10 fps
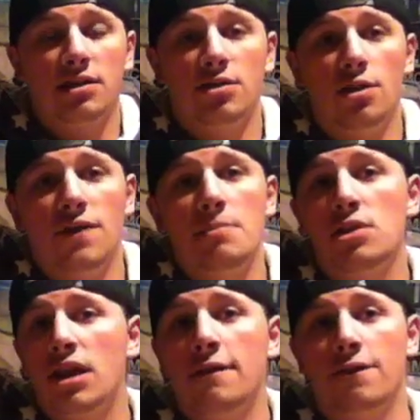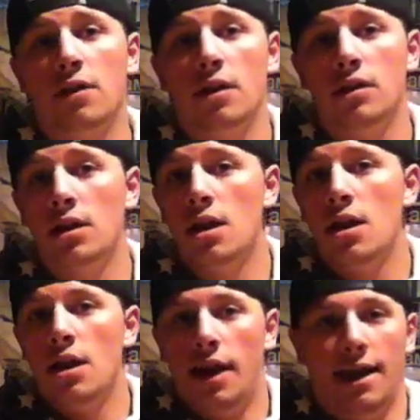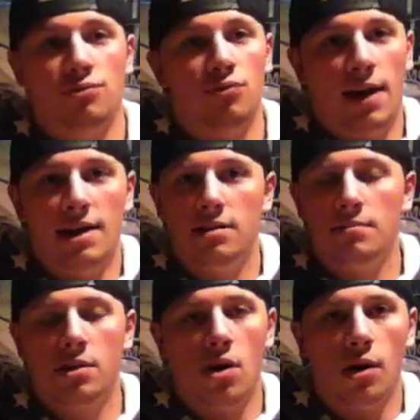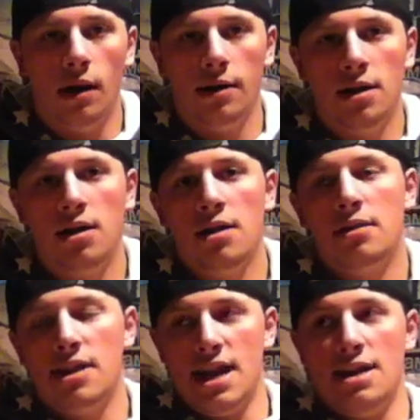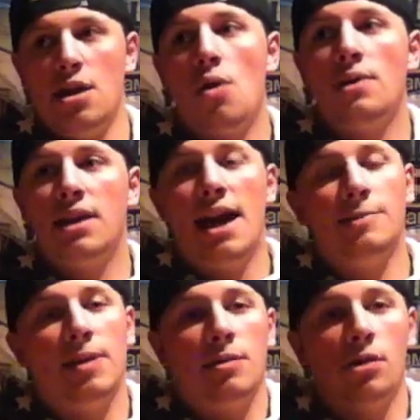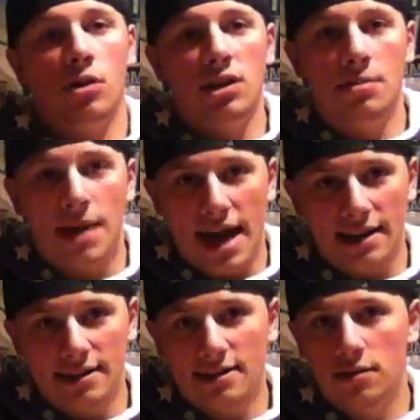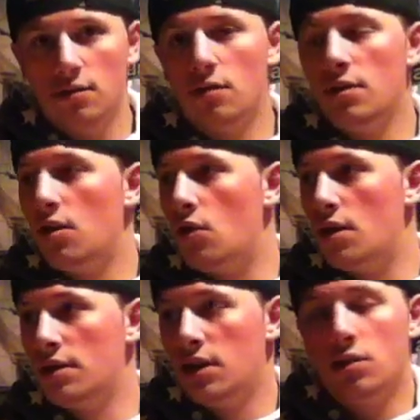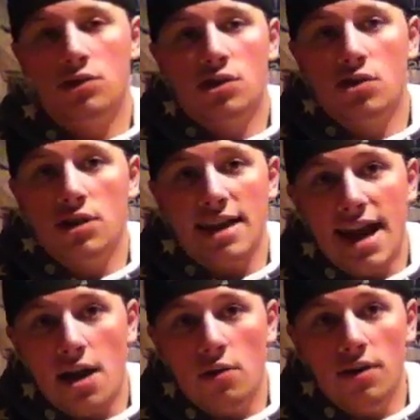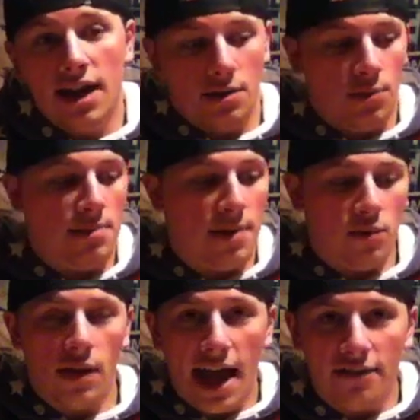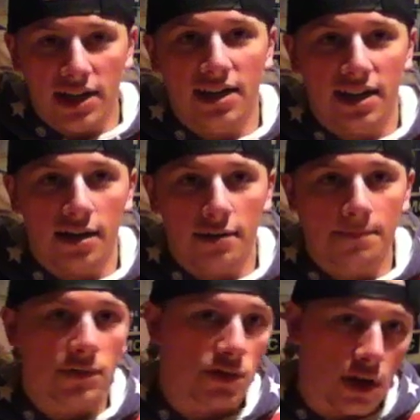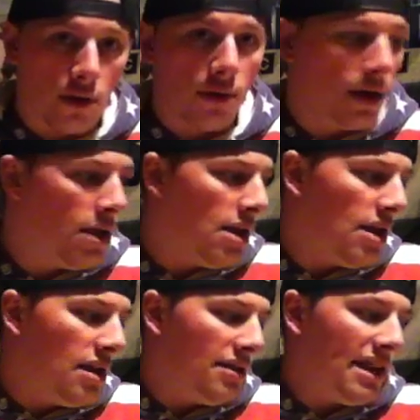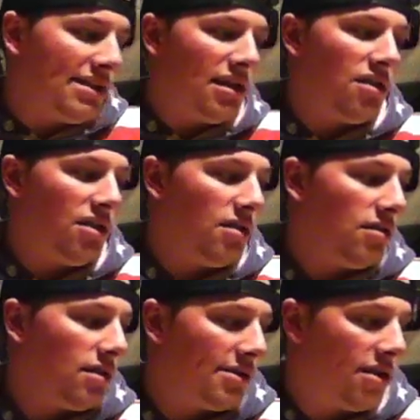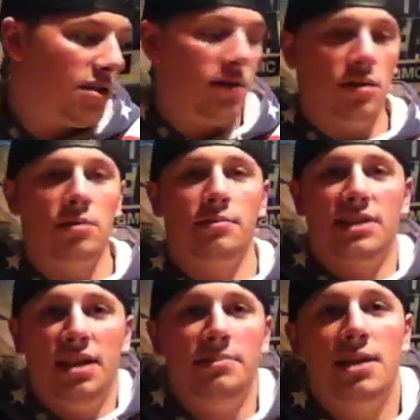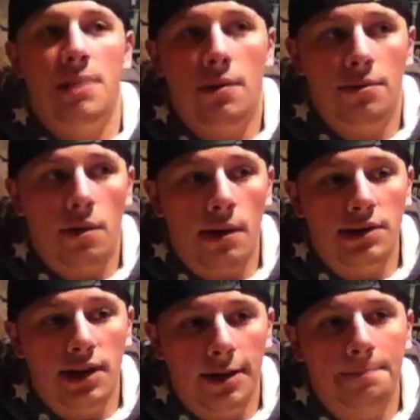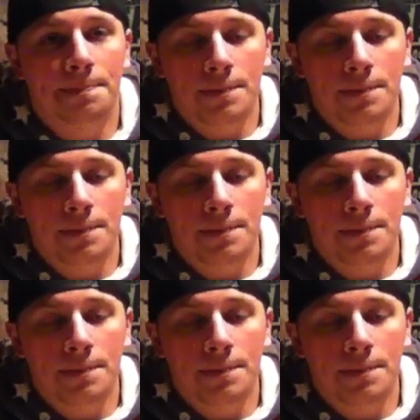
So if I'm looking for a random card that I know has been good in the past, or you know, just good now, and we will have it in here. So that's another little team tip I would throw out there.